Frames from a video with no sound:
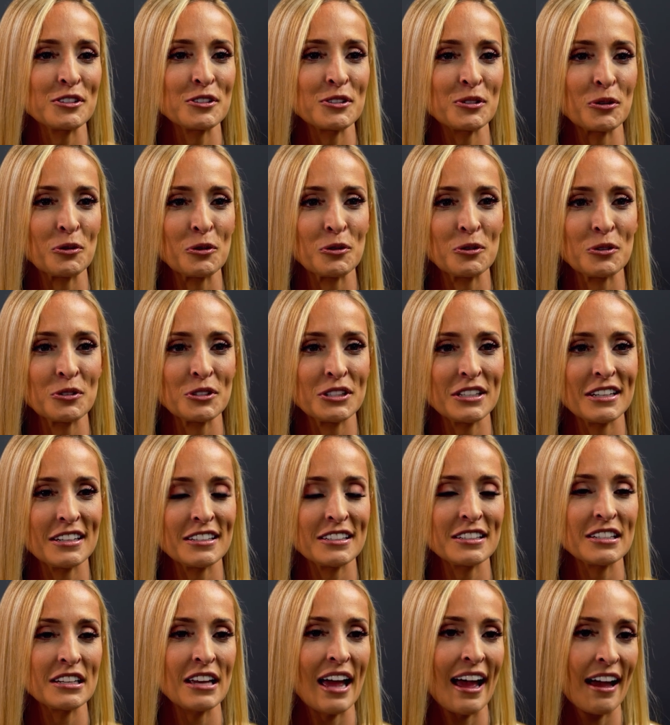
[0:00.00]
souls
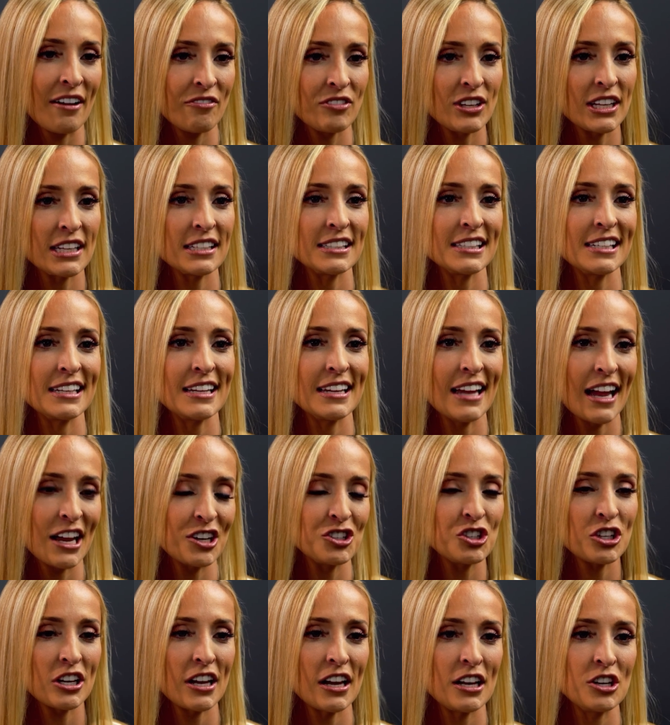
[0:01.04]
into advocacy,
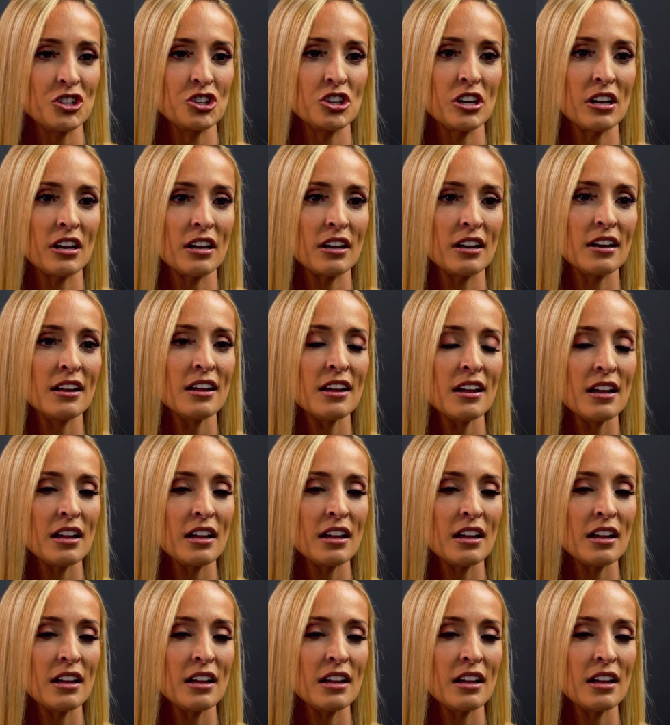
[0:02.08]
education,